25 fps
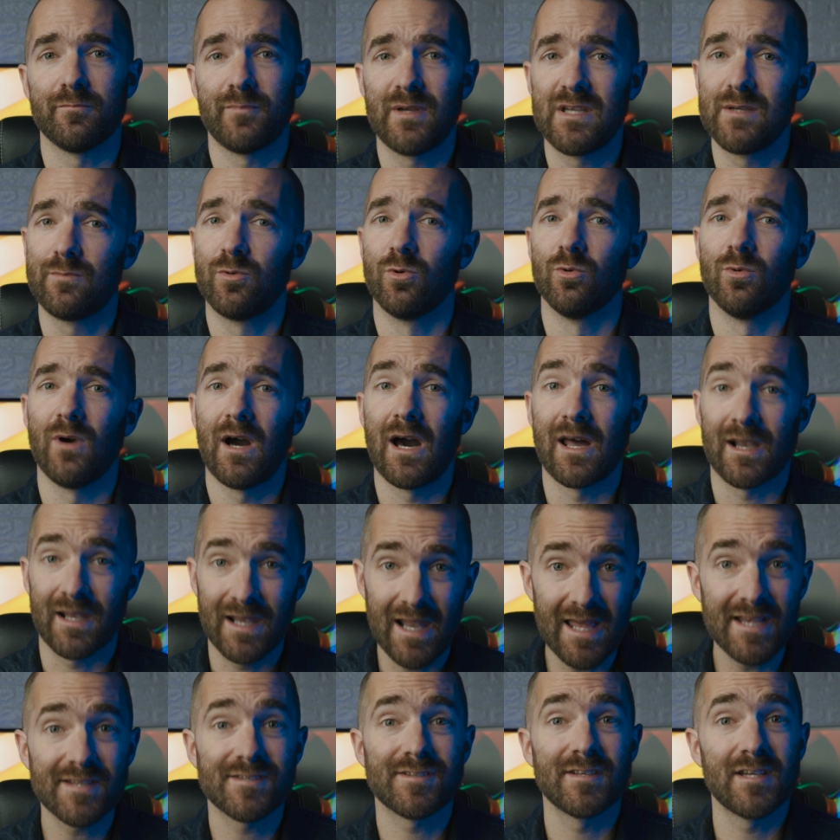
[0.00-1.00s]
people
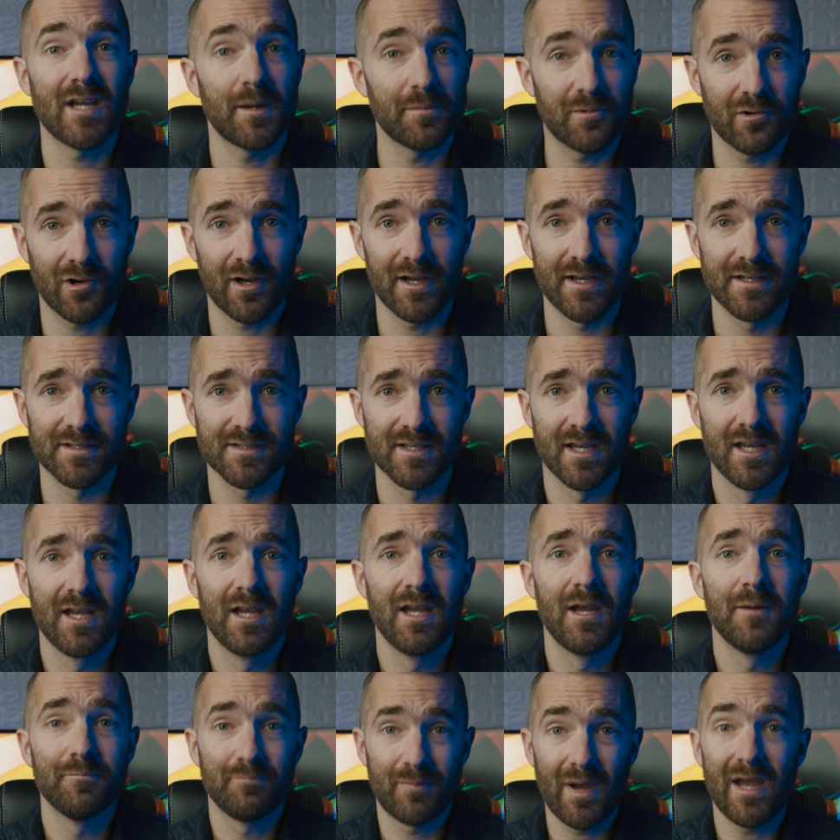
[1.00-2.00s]
unless they upgrade,
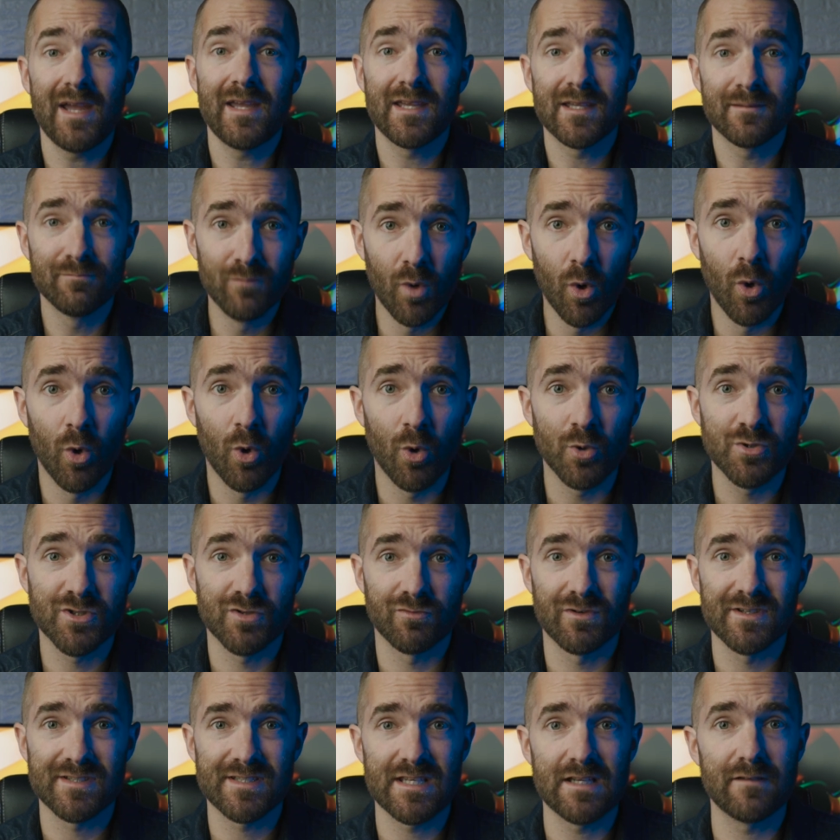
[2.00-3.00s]
paying more to
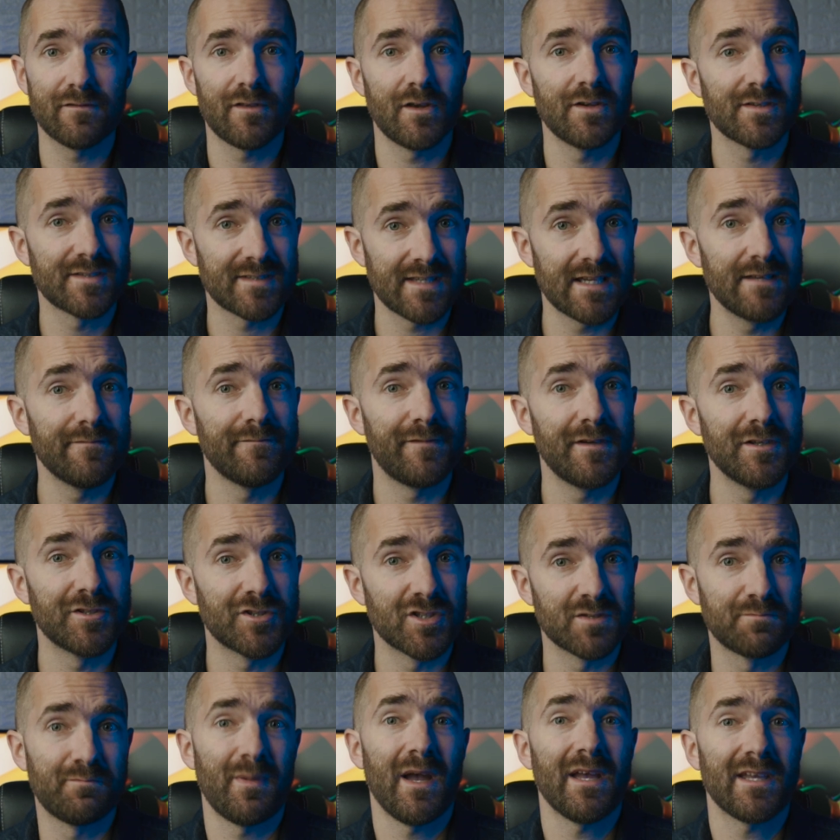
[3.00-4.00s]
receive those same
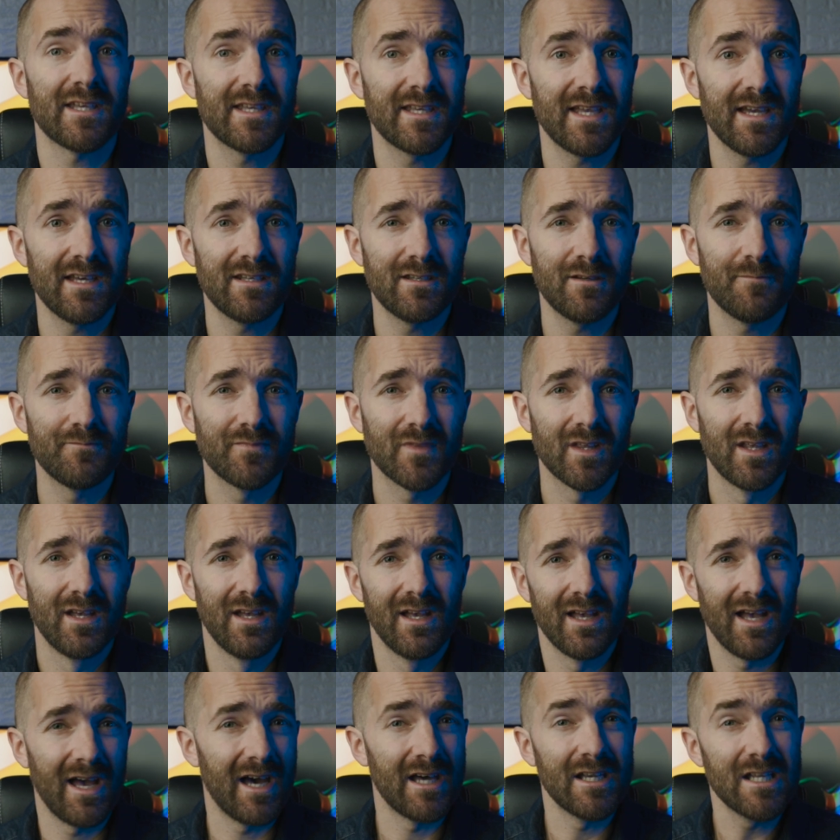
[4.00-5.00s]
features back again
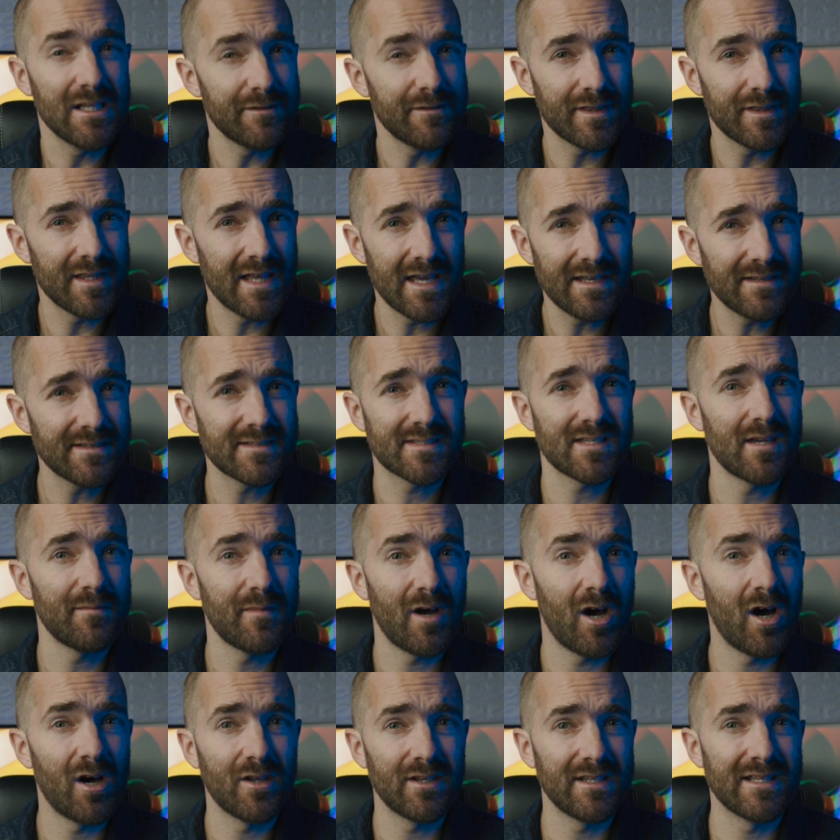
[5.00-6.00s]
and then, some
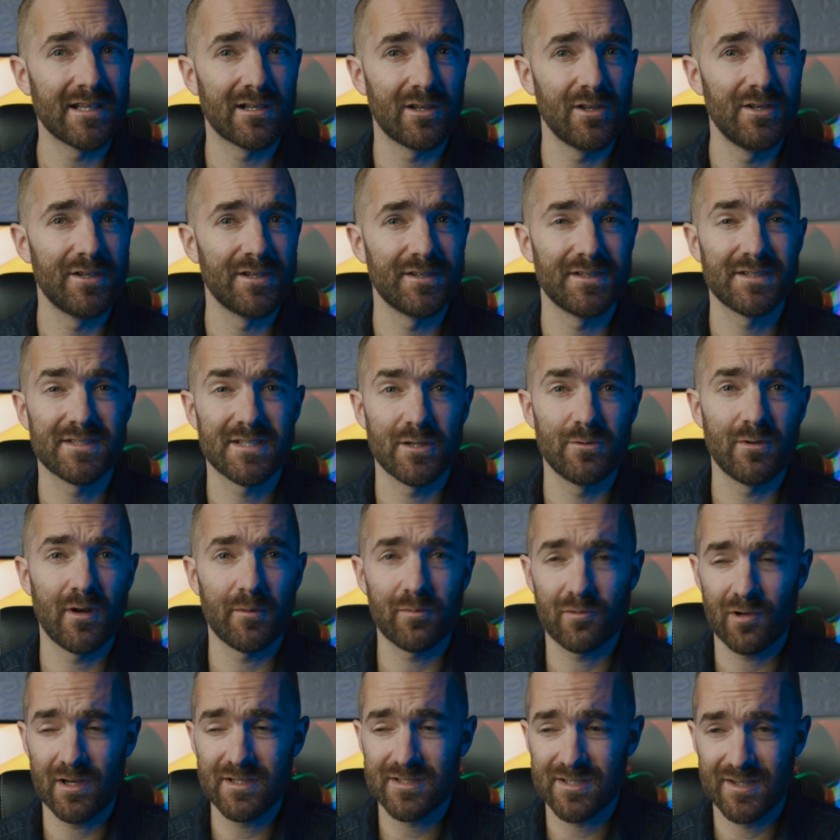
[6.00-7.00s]
aren't included until you
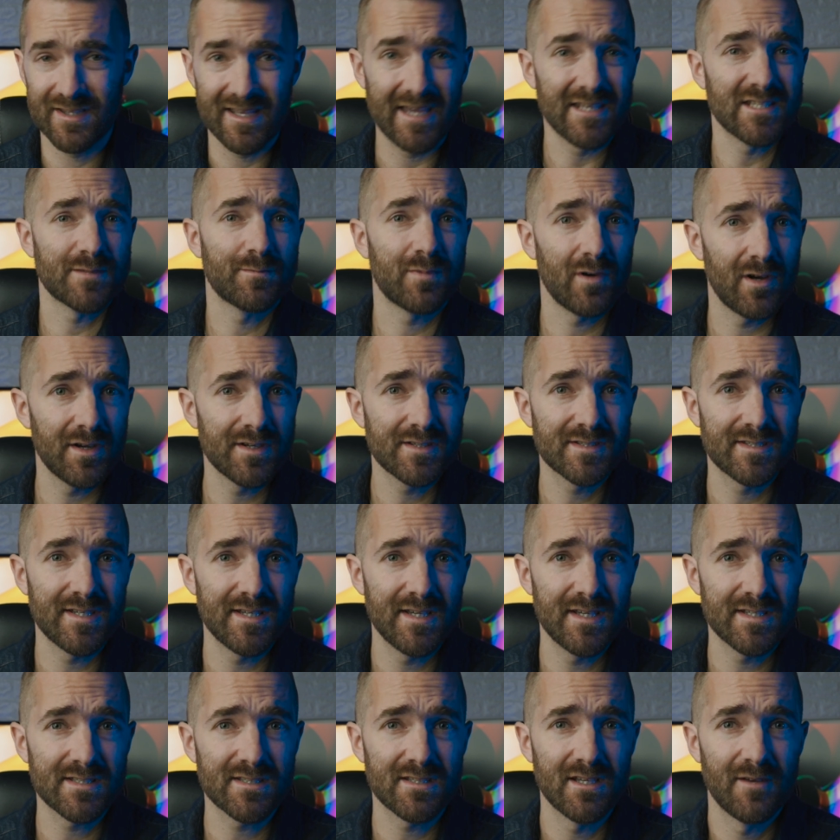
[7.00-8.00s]
upgrade to the Enterprise
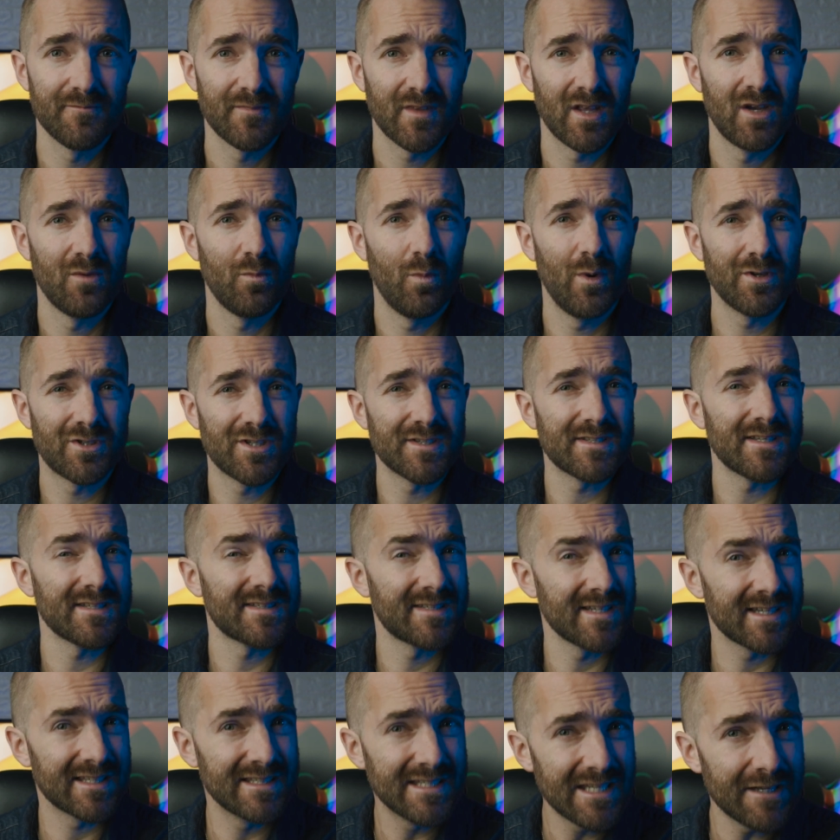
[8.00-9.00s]
tiers, which is a
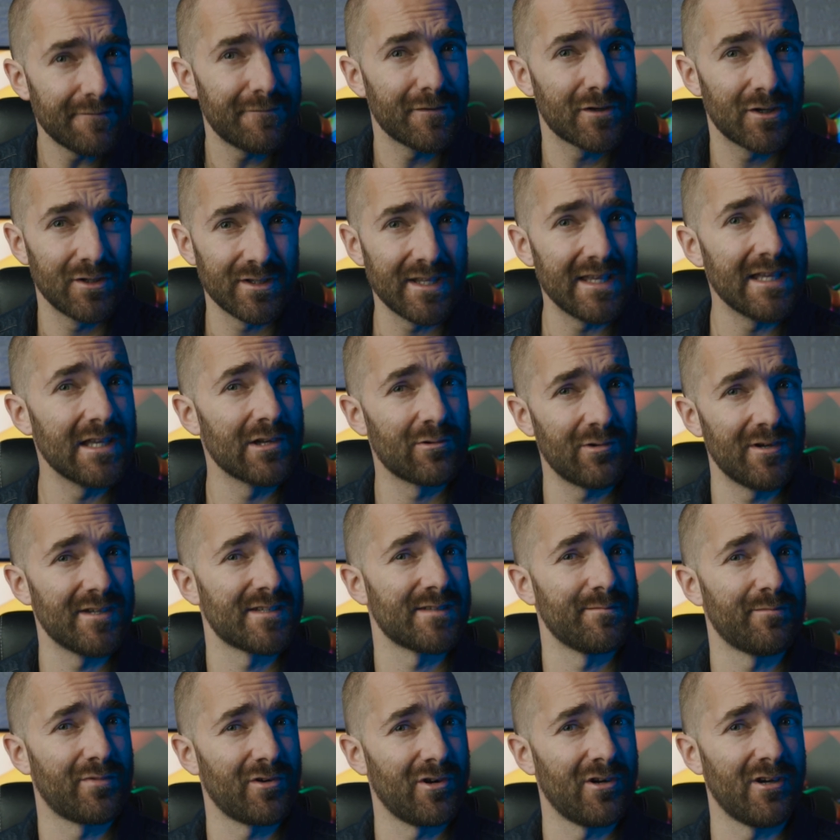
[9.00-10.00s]
significant increase
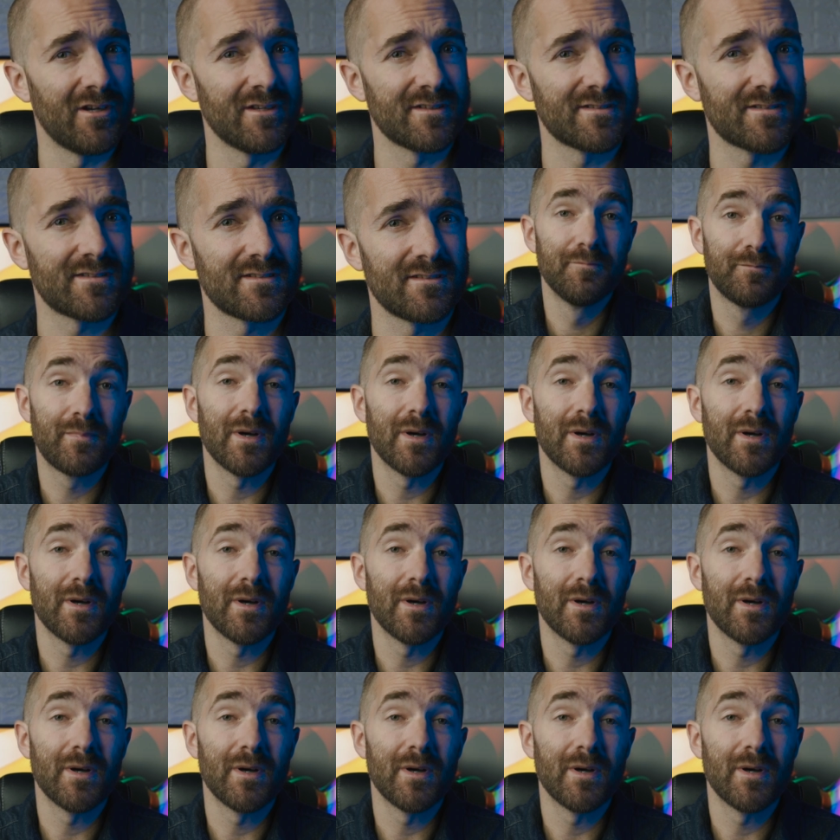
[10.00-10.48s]
in price.